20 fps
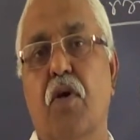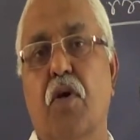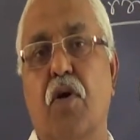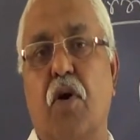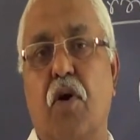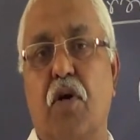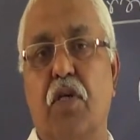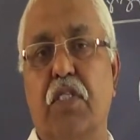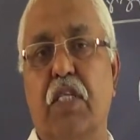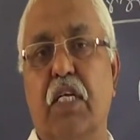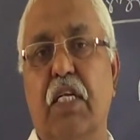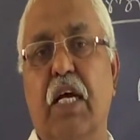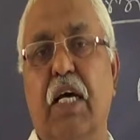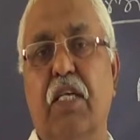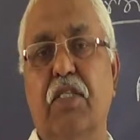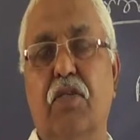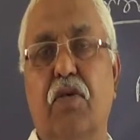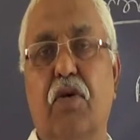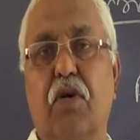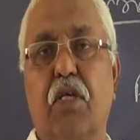Corrosion
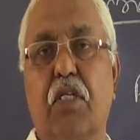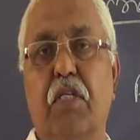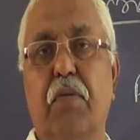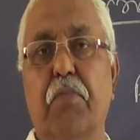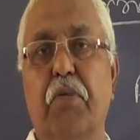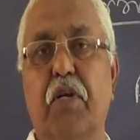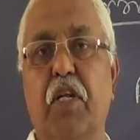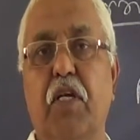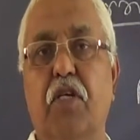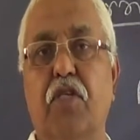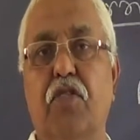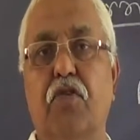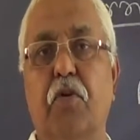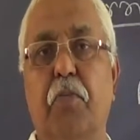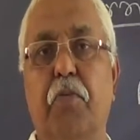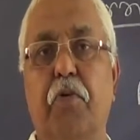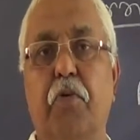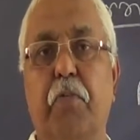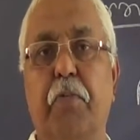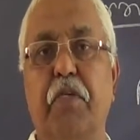has got the millions
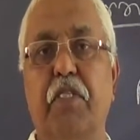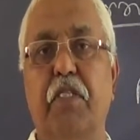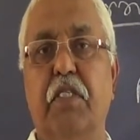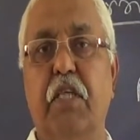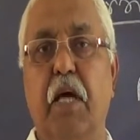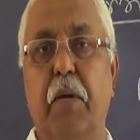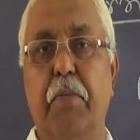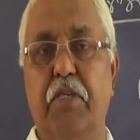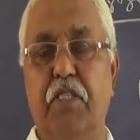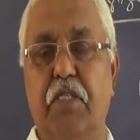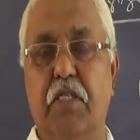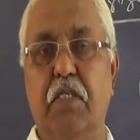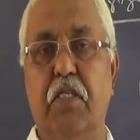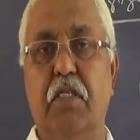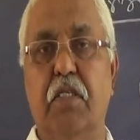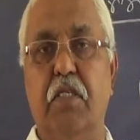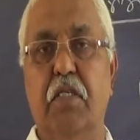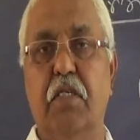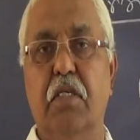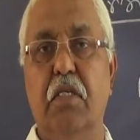of rupees
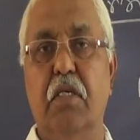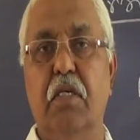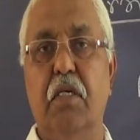damages,